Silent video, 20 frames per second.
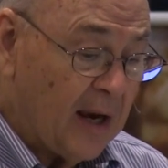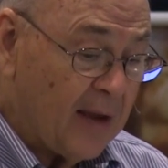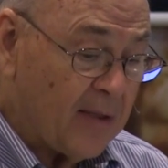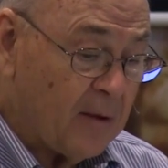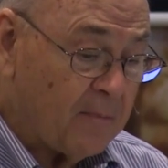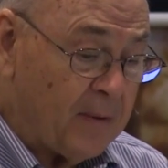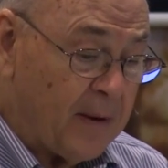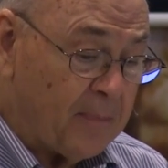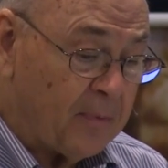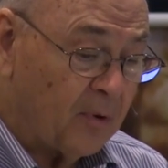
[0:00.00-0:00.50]
and
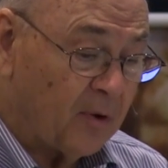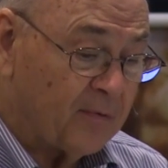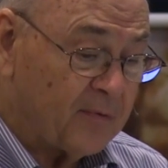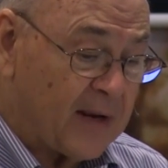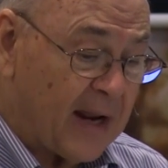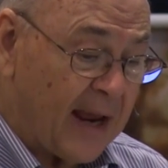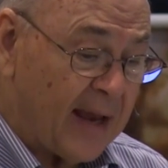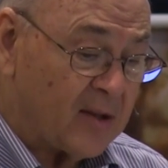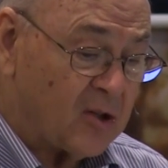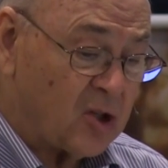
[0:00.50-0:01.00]
the people of
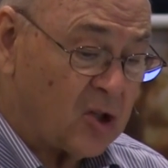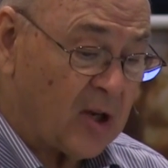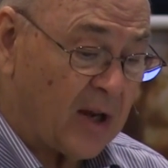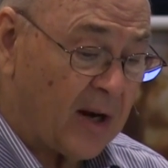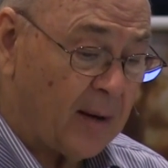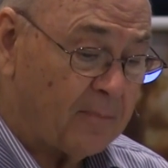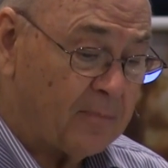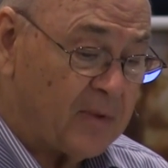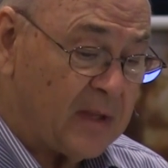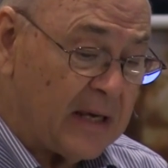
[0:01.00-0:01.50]
Dan
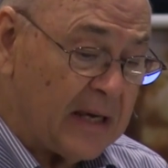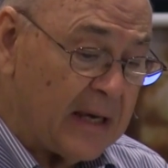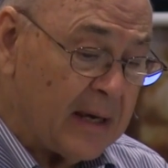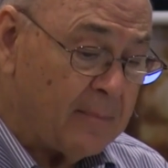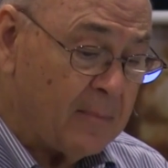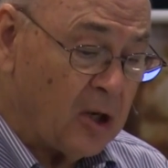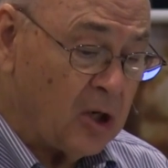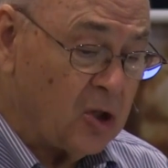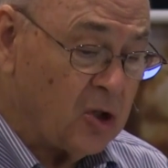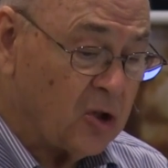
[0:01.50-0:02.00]
set up the
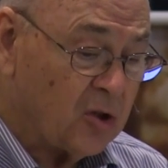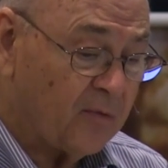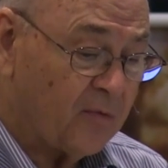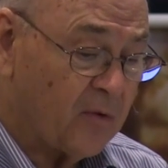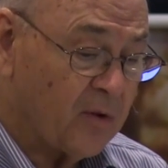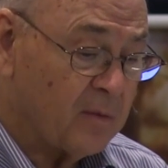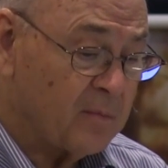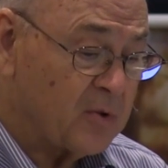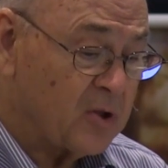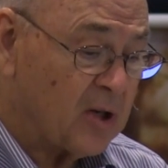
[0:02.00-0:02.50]
image
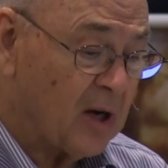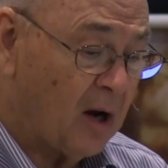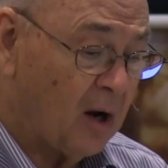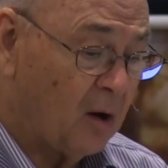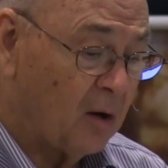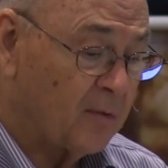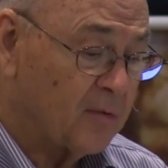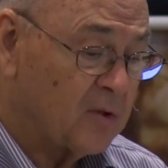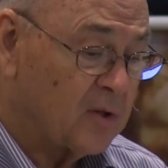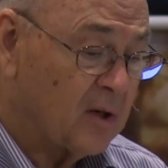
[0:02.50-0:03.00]
for
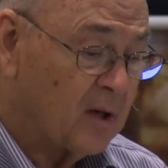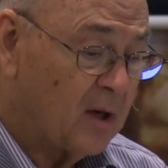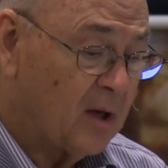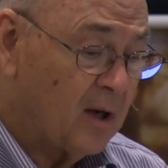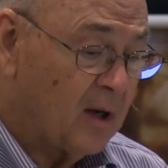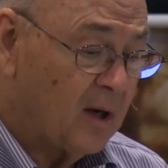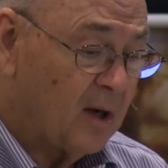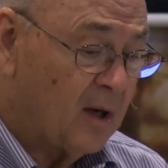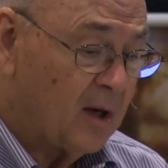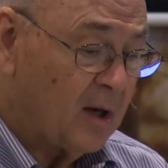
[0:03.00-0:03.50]
themselves.
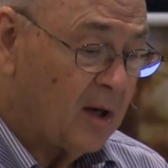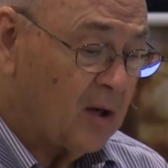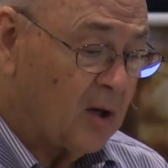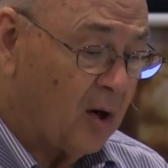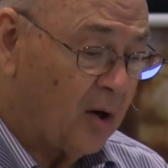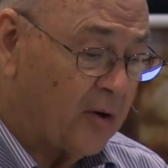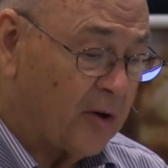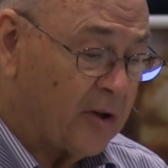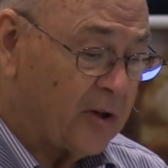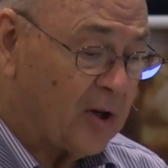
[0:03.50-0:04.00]

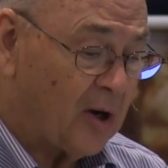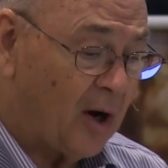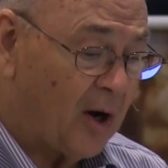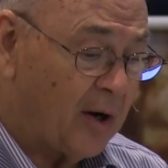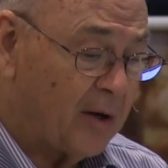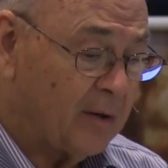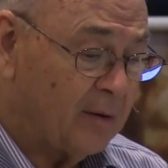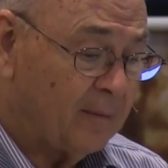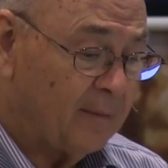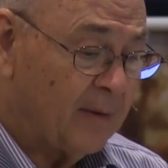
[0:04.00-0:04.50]

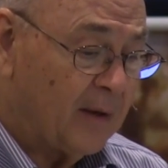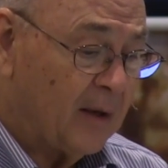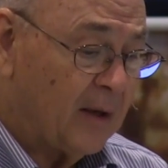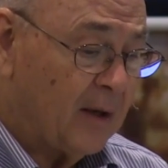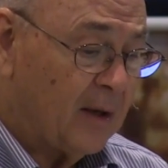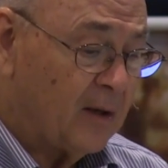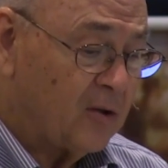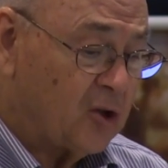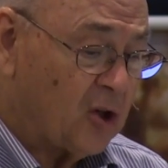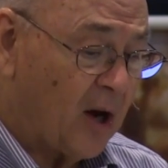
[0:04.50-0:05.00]
Jehonatan,
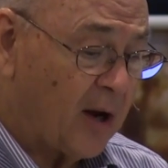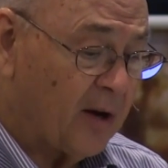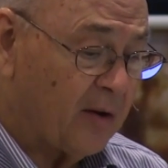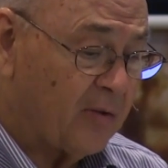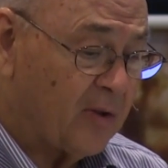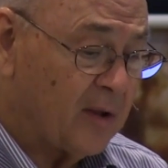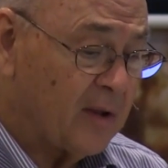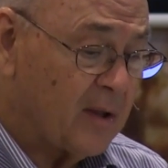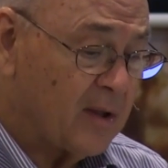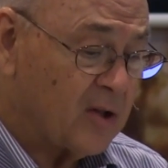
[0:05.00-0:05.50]

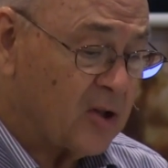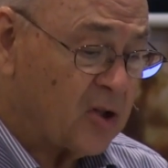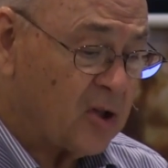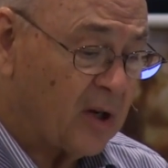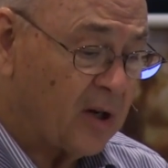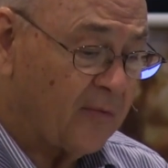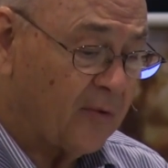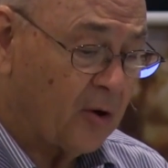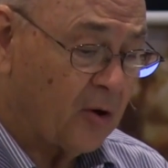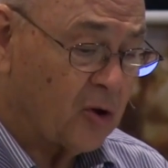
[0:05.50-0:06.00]
Jonathan, the
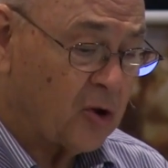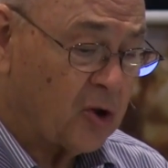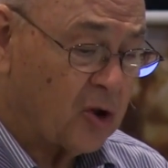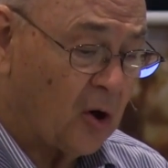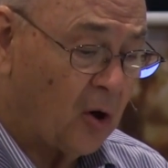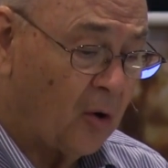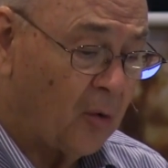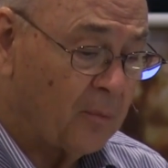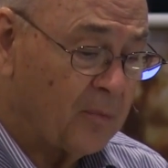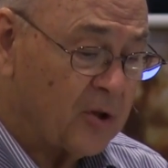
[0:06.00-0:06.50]
son of
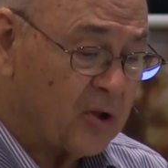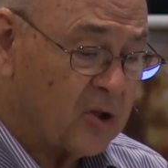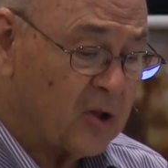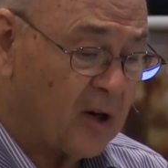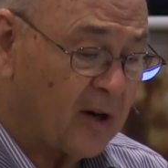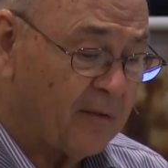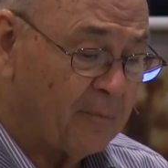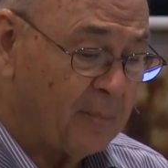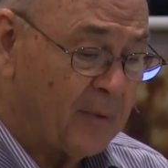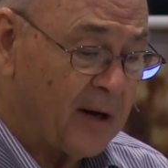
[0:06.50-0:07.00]
Gershom, the
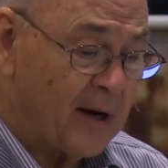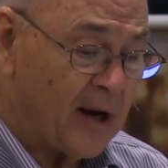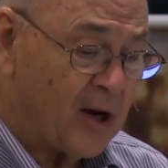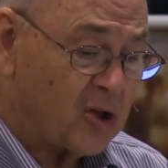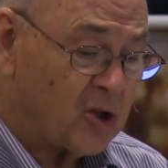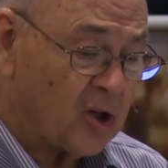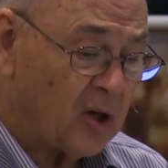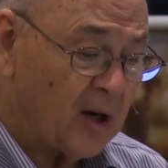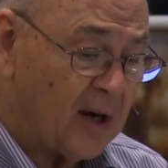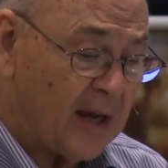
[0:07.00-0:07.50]
son of
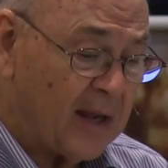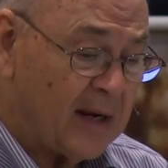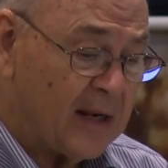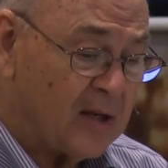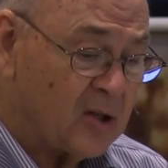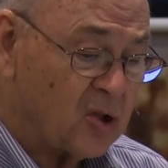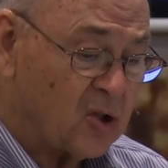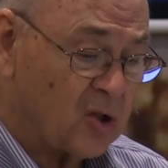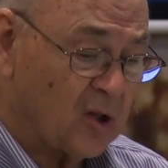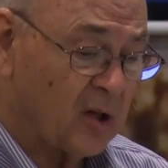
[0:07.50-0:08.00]
Manasseh, and
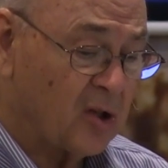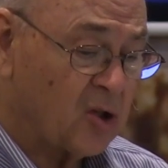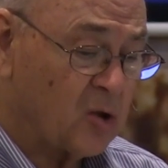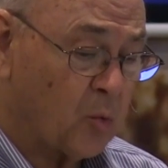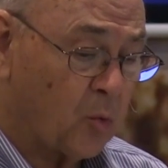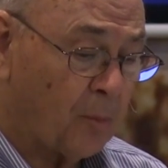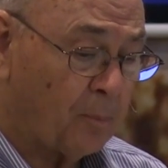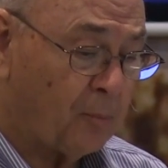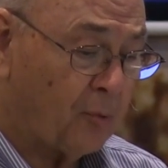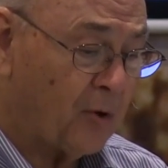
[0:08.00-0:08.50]
his
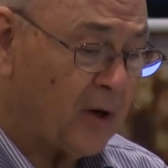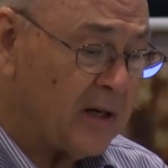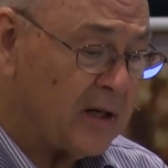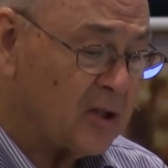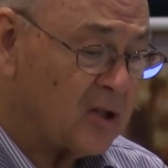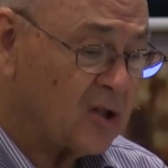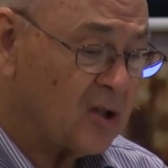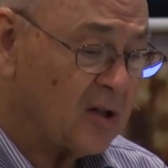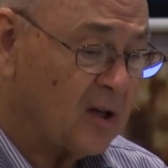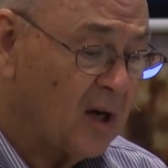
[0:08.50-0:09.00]
sons were
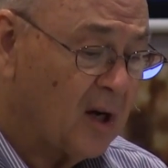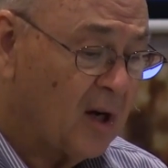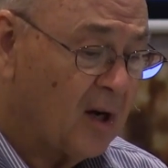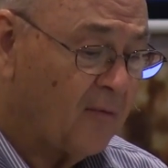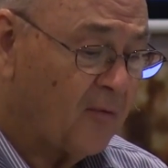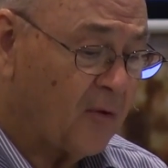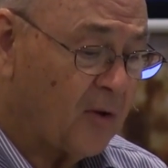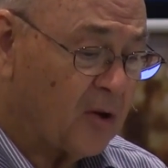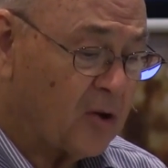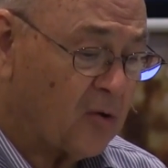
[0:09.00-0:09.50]
priests
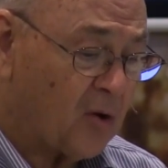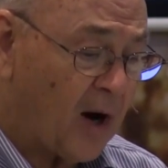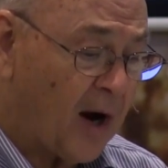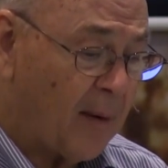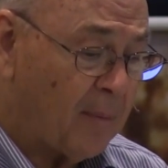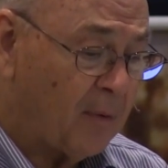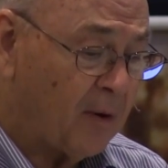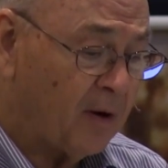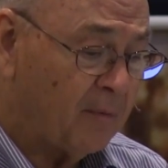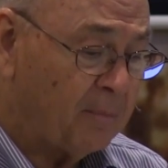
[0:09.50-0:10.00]
for the
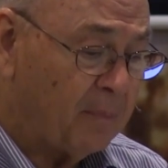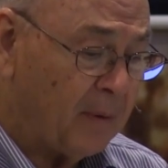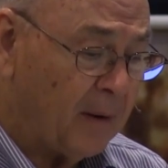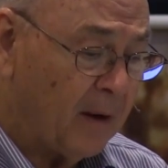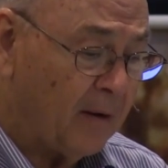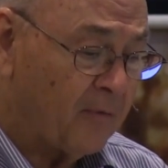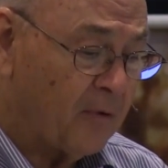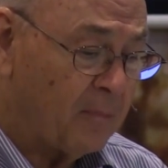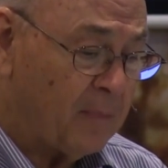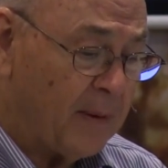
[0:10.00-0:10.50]
tribe of
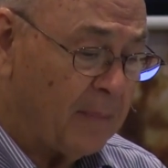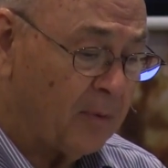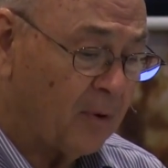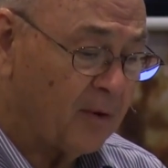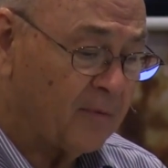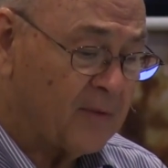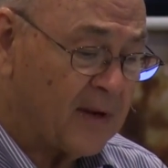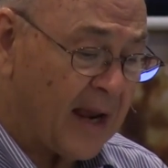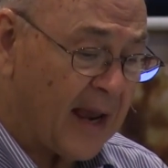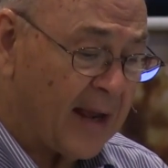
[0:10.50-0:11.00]
the people
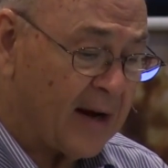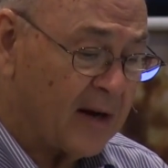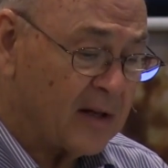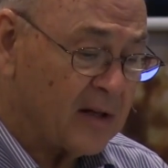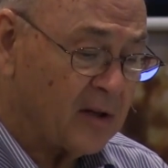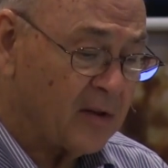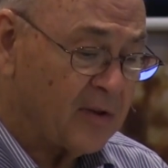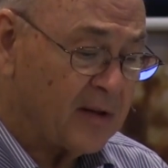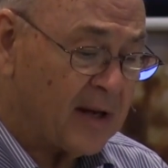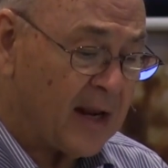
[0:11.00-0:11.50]
of Dan
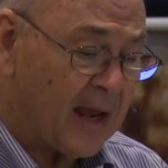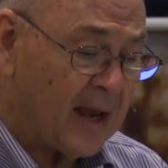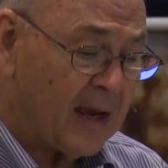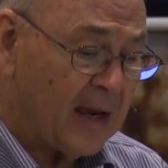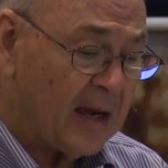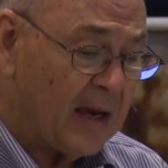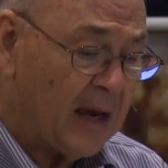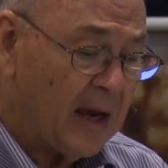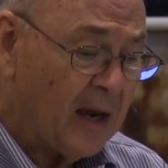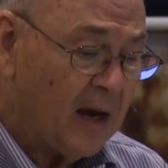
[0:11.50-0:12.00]
until the
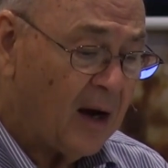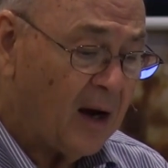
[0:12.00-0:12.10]
day